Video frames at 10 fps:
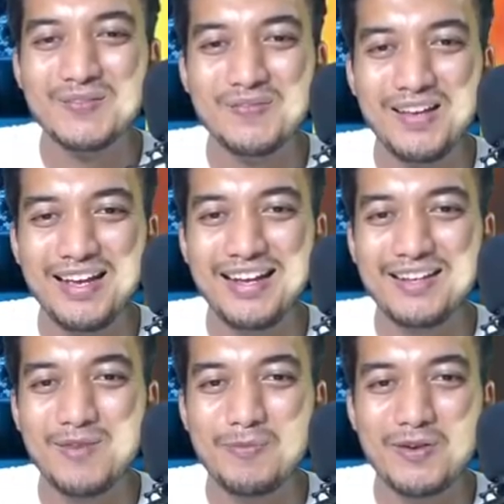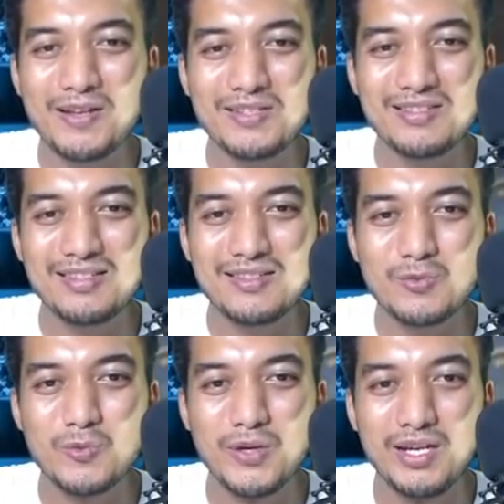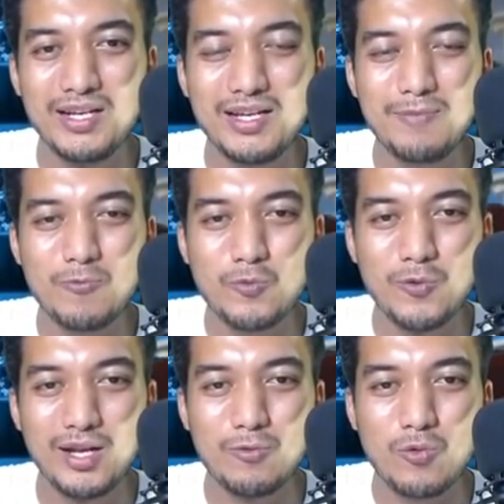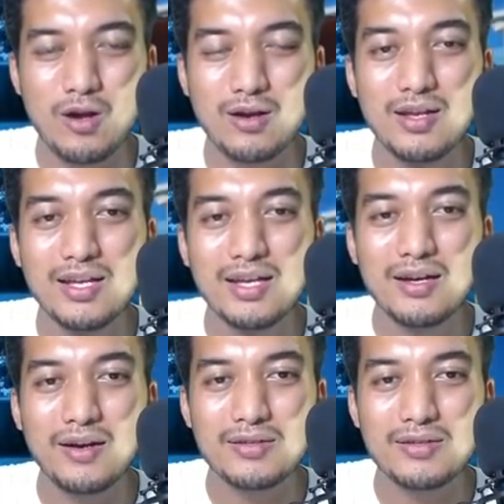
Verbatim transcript: man, my pronunciation is really, really wrong. Okay,